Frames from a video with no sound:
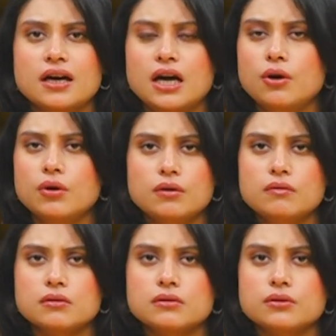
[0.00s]

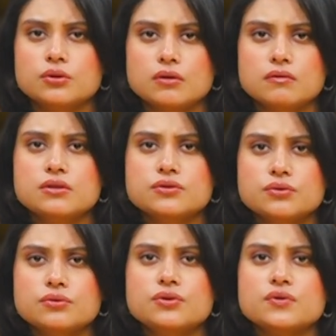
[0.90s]
However, the novel
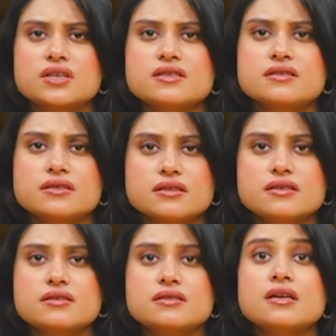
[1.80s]
soon
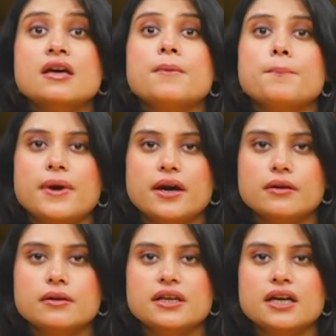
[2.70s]
transcends
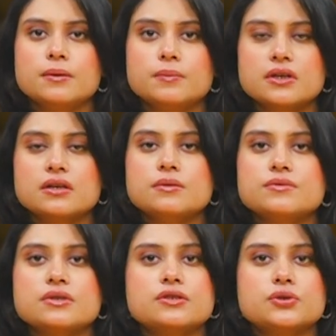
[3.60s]
parody and
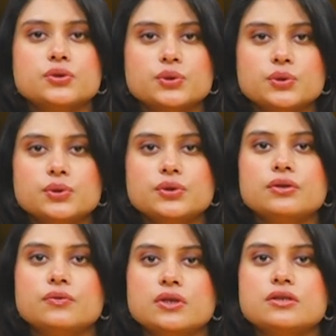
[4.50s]
becomes its own
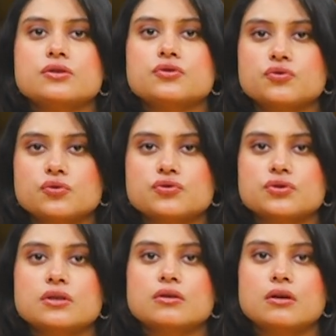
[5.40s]
rich
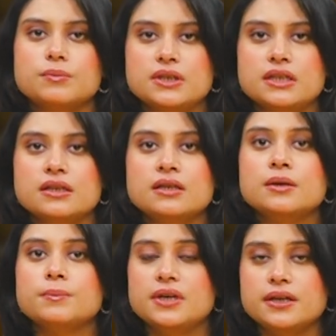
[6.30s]
social comedy,
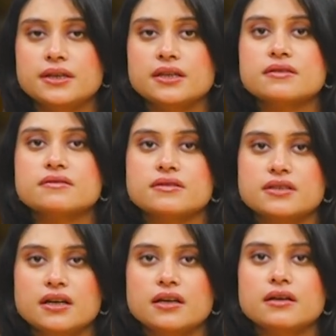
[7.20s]
blending
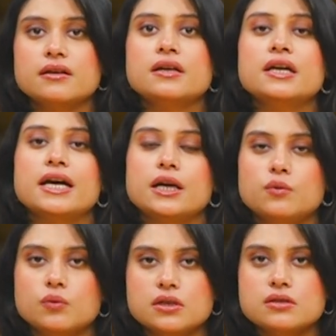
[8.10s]
satire,
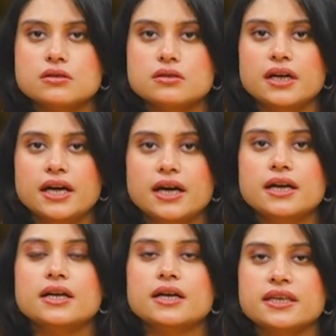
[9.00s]
adventure,
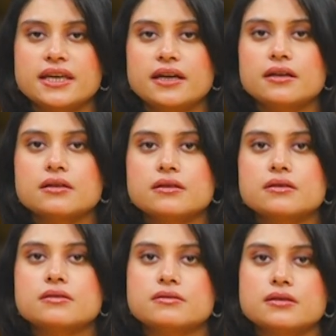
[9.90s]
and a
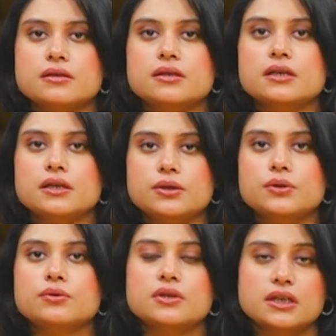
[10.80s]
character study
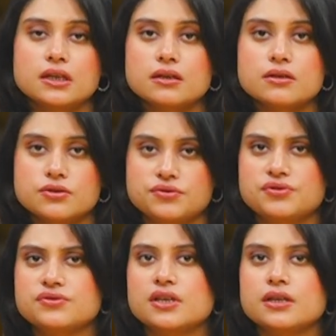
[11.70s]
into the English
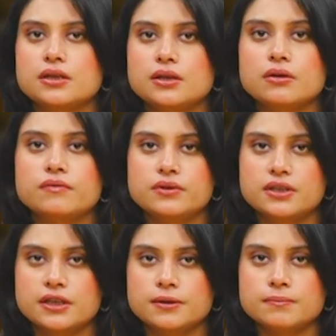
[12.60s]
society of the
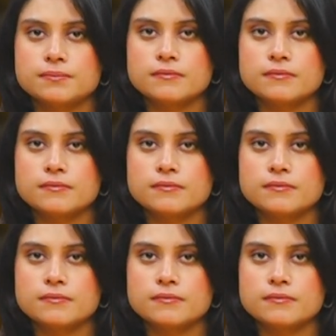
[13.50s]
time.